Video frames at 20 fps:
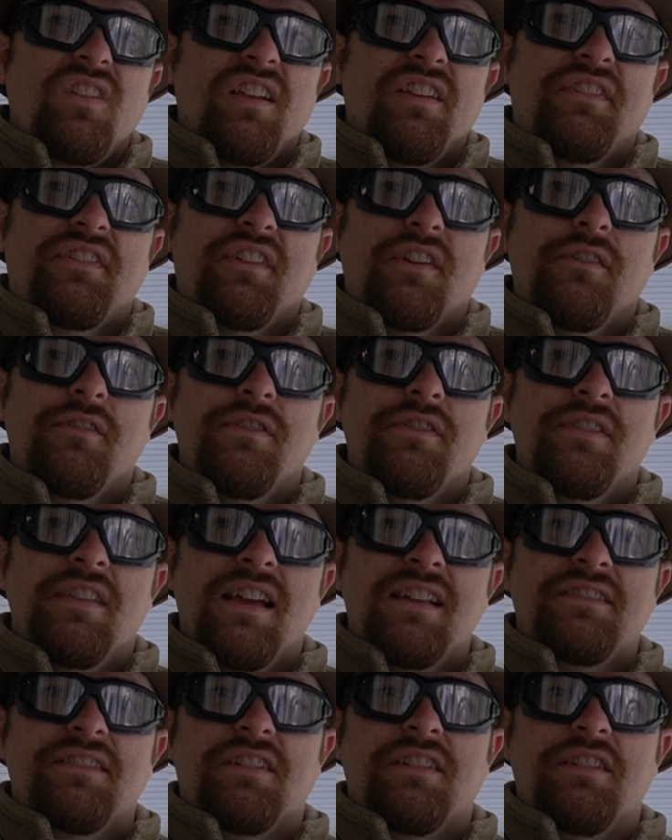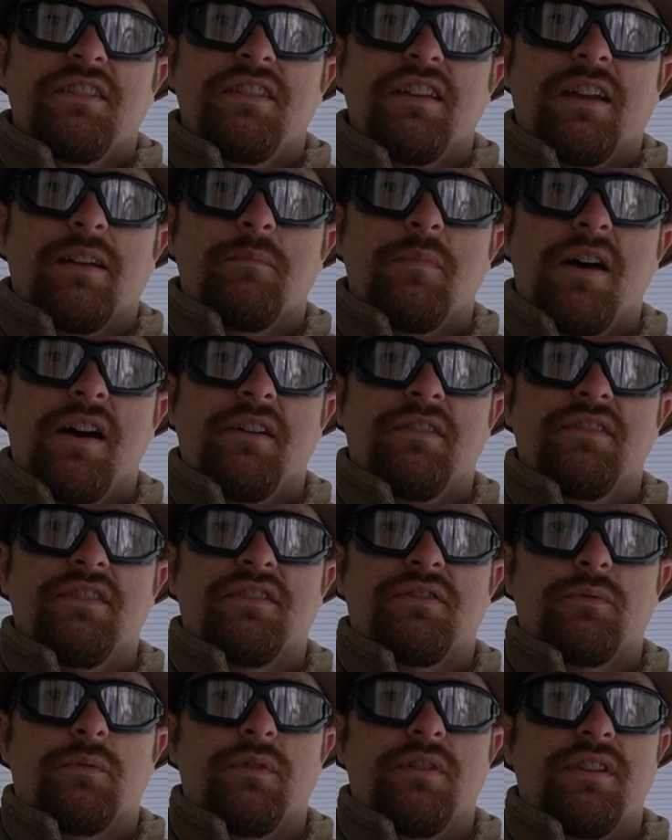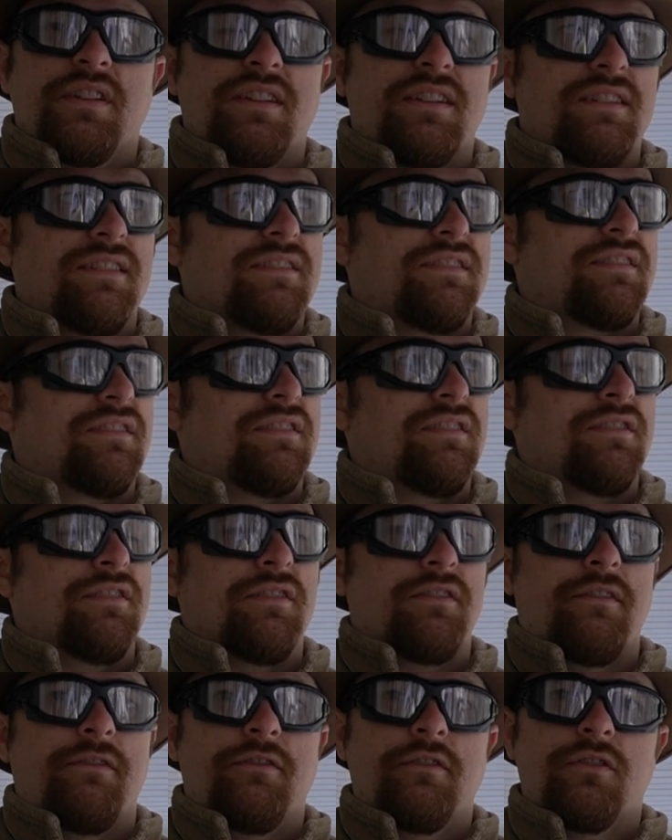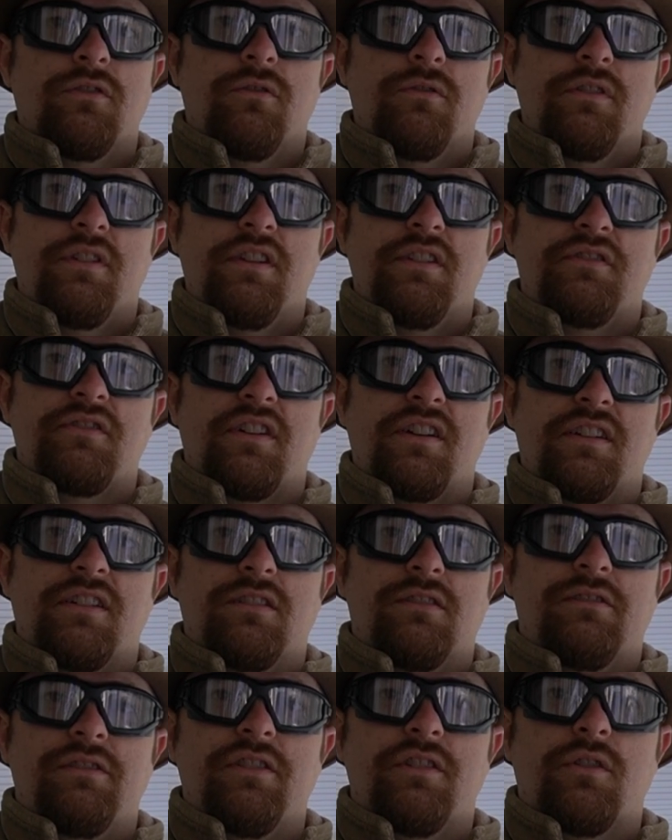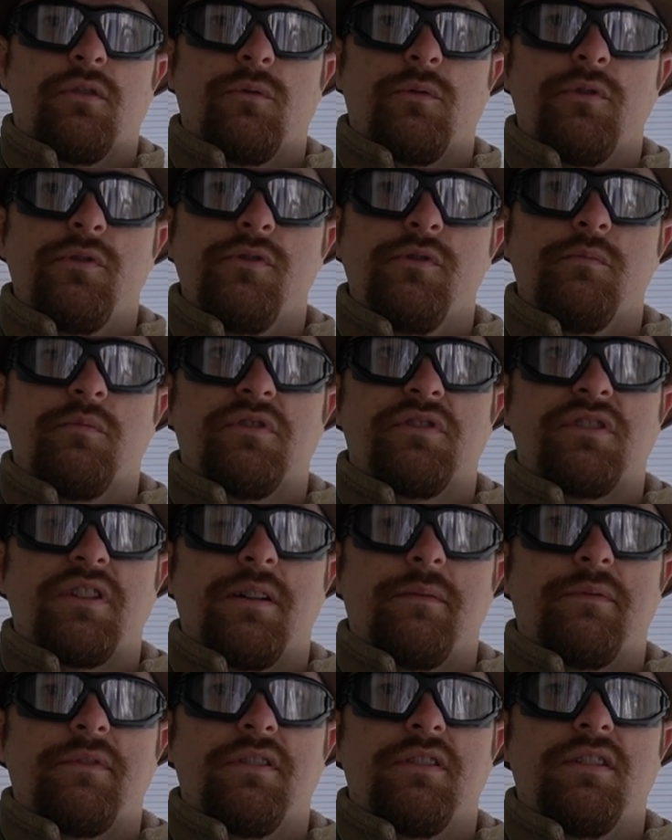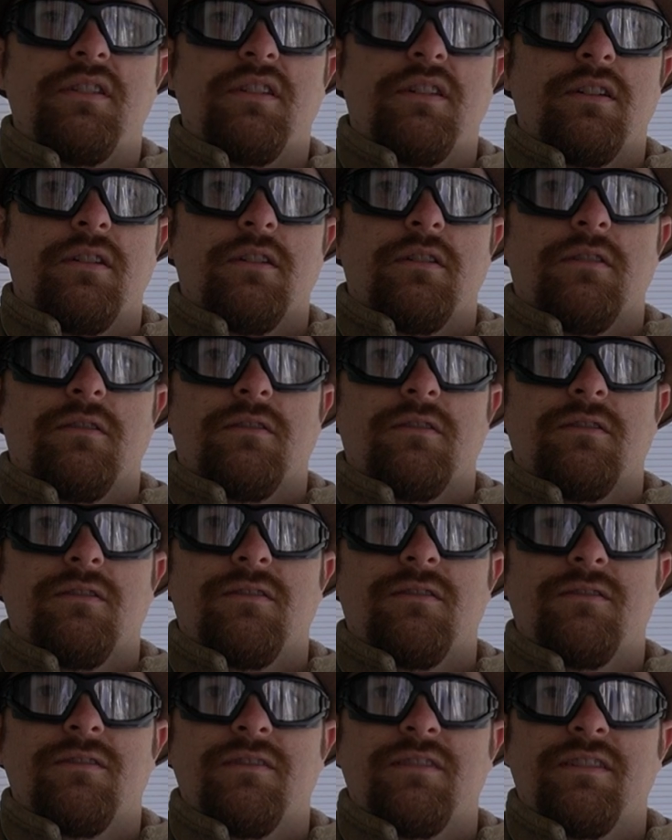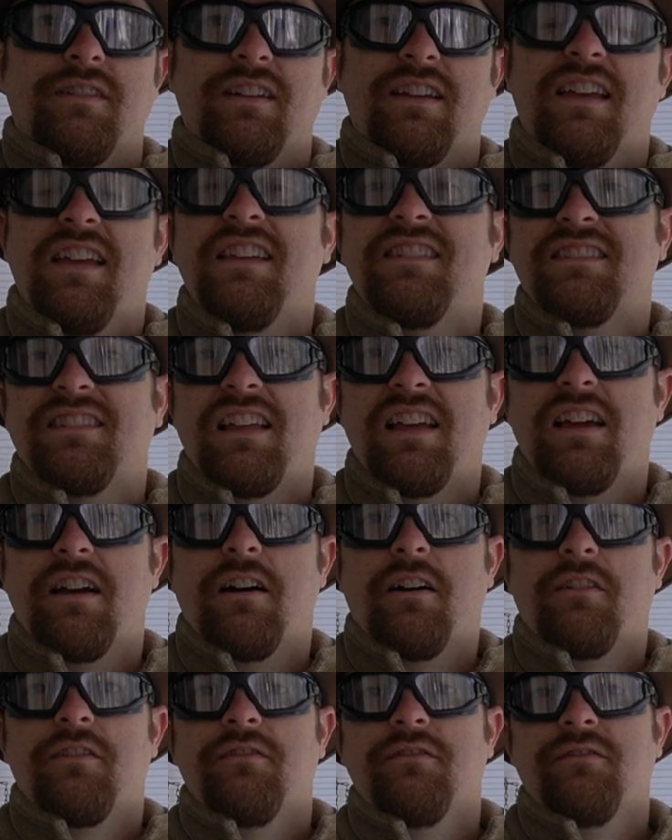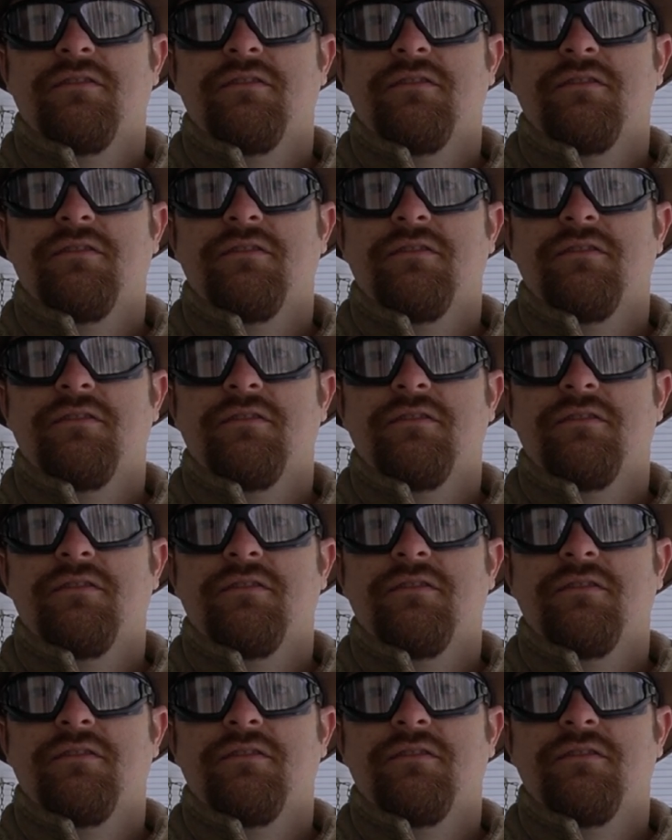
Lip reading: So that's a good thing about this one is, if you're going in trying to clear a room or something, it's loud.